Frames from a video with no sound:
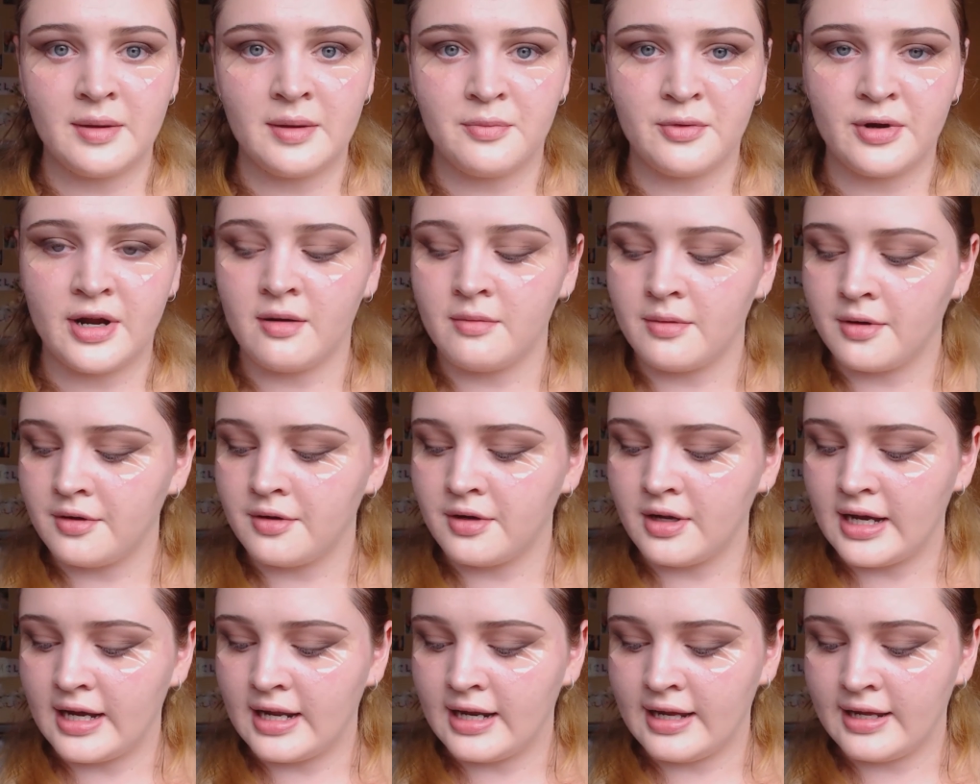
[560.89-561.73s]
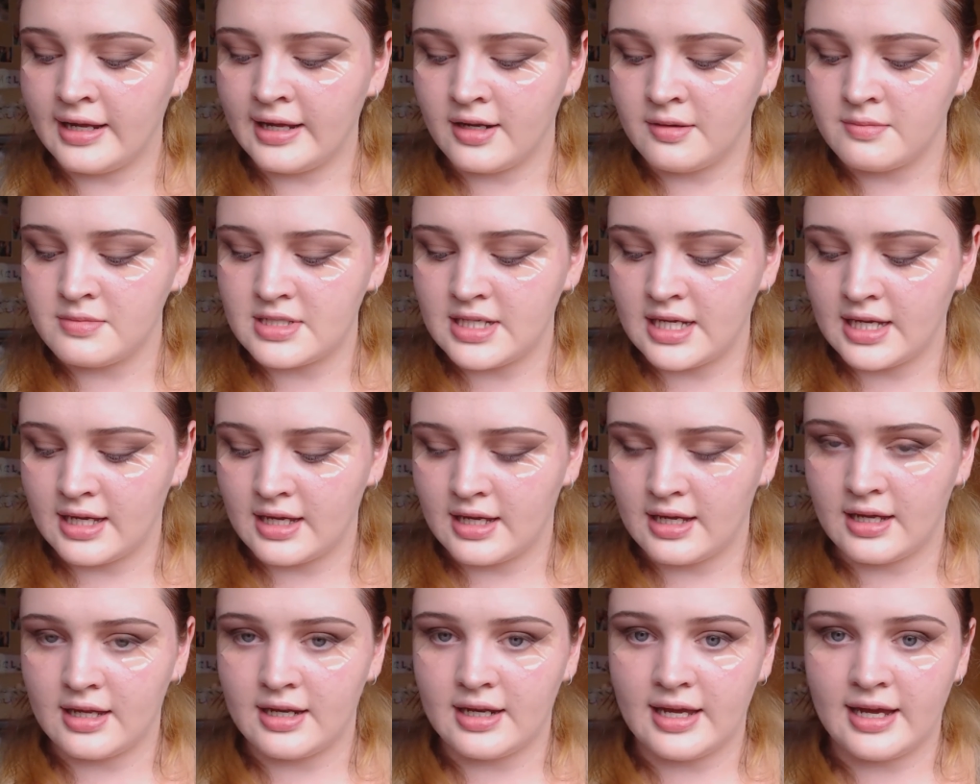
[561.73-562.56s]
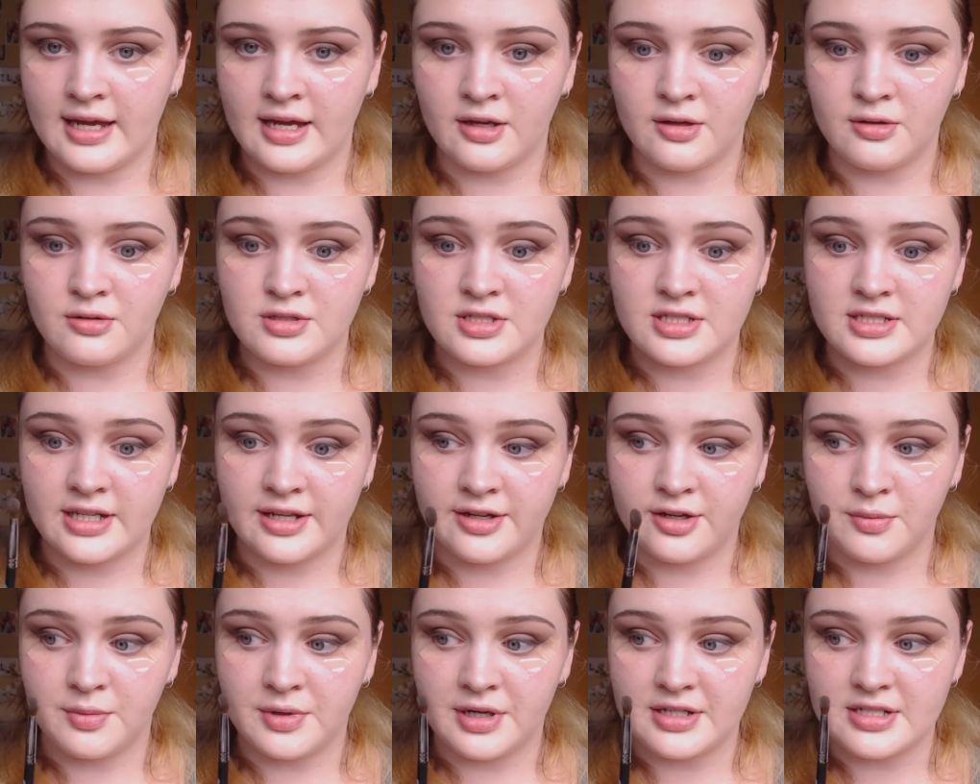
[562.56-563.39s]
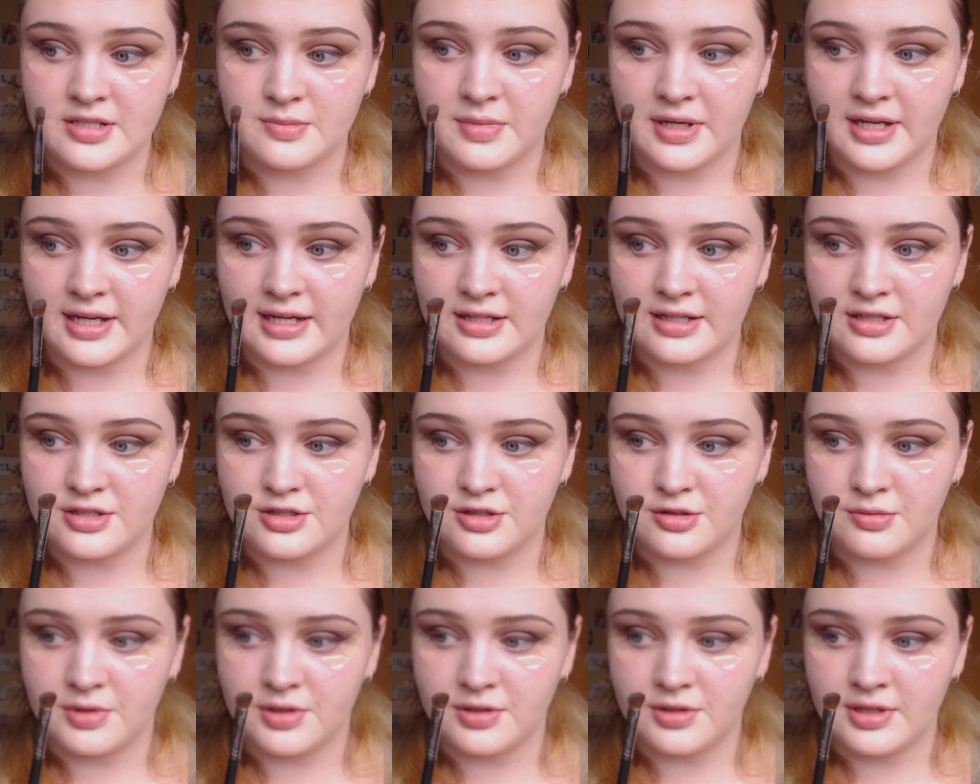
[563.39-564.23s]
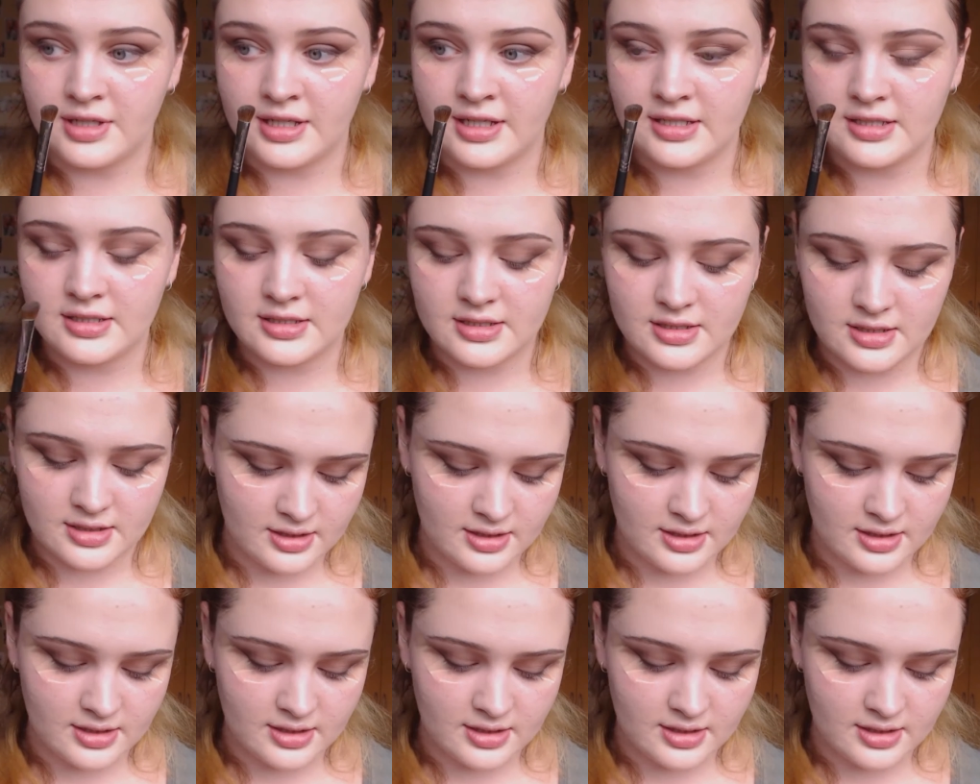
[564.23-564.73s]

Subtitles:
For my brow bone highlight, I'm taking an angled shadow brush by XO Beauty